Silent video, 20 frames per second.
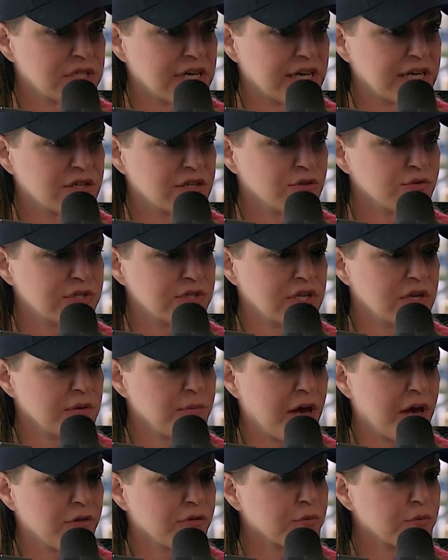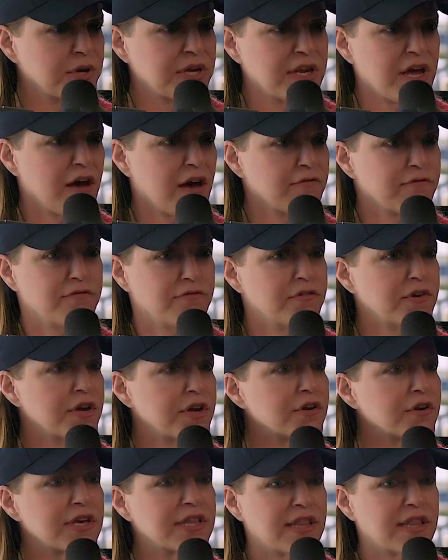diagnosed at about 3.5,
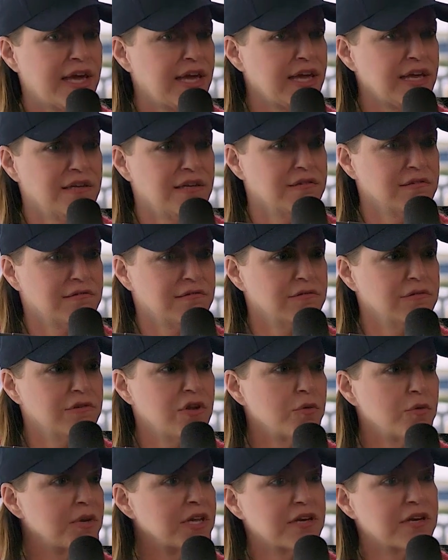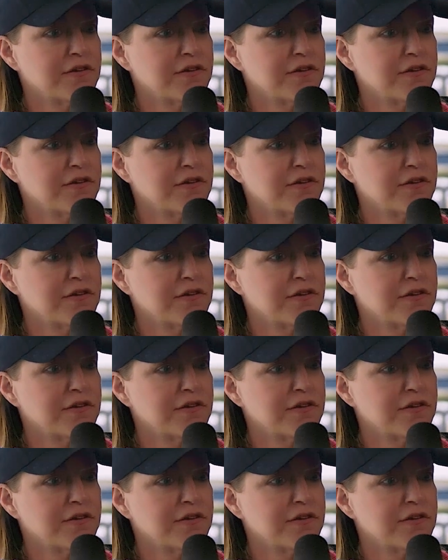very late. Nobody